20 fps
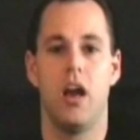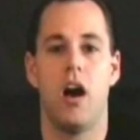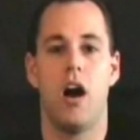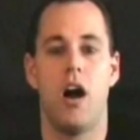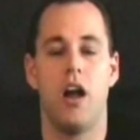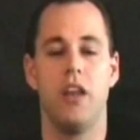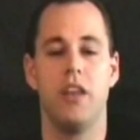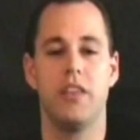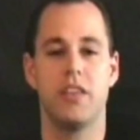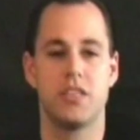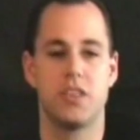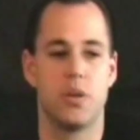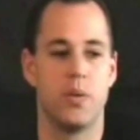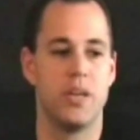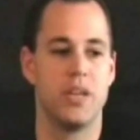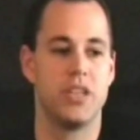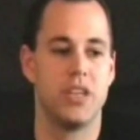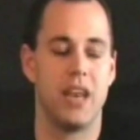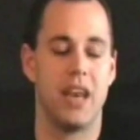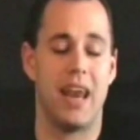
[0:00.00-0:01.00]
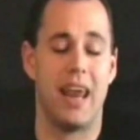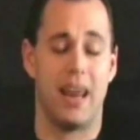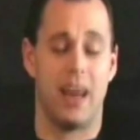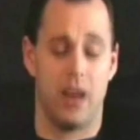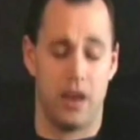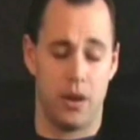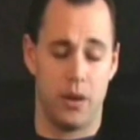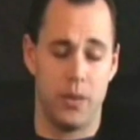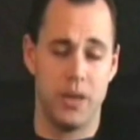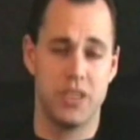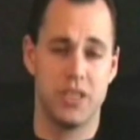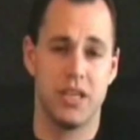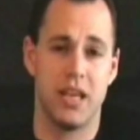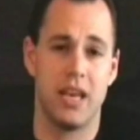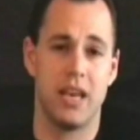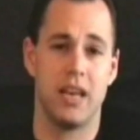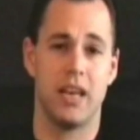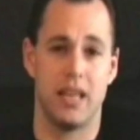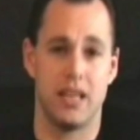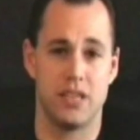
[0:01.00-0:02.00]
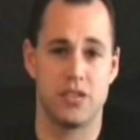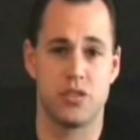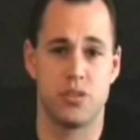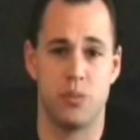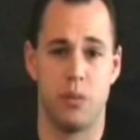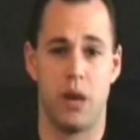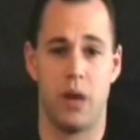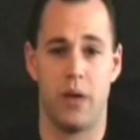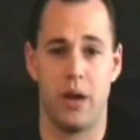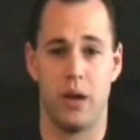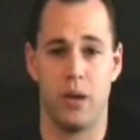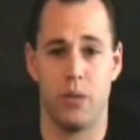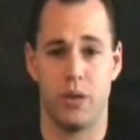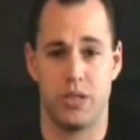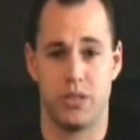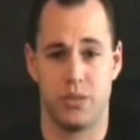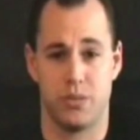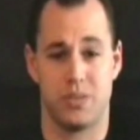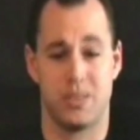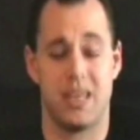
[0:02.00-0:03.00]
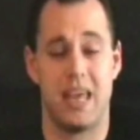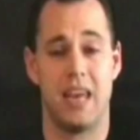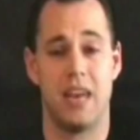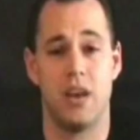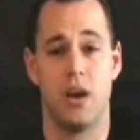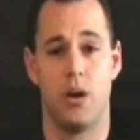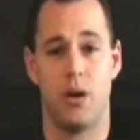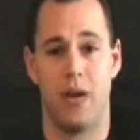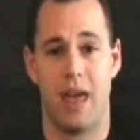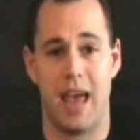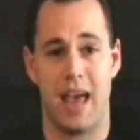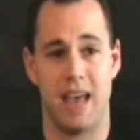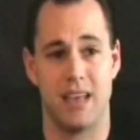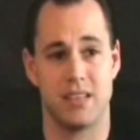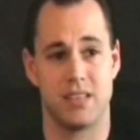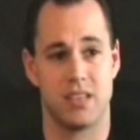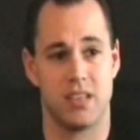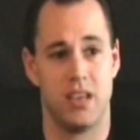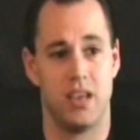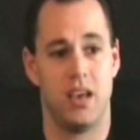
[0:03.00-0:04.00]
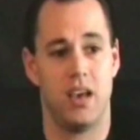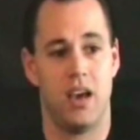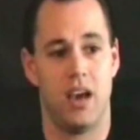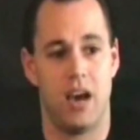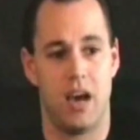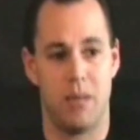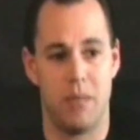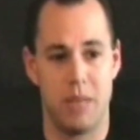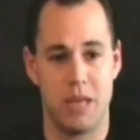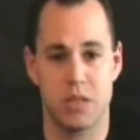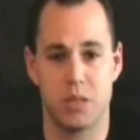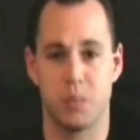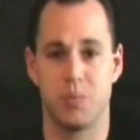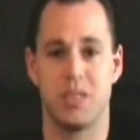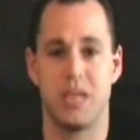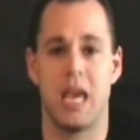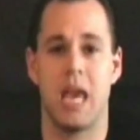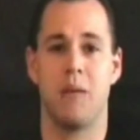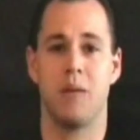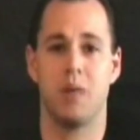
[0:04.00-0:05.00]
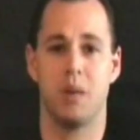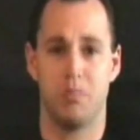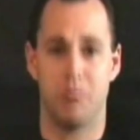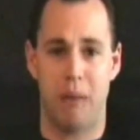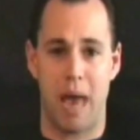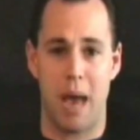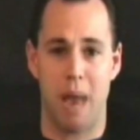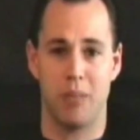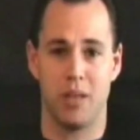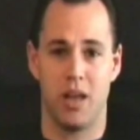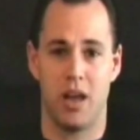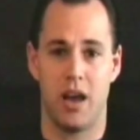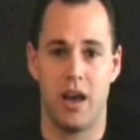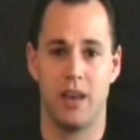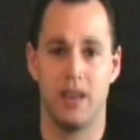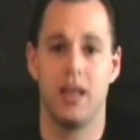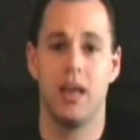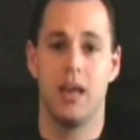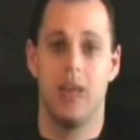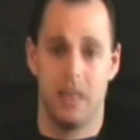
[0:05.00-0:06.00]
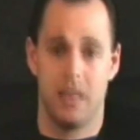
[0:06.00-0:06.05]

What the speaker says: all of this originated in Sumeria, which was then known as Mesopotamia, Babylon,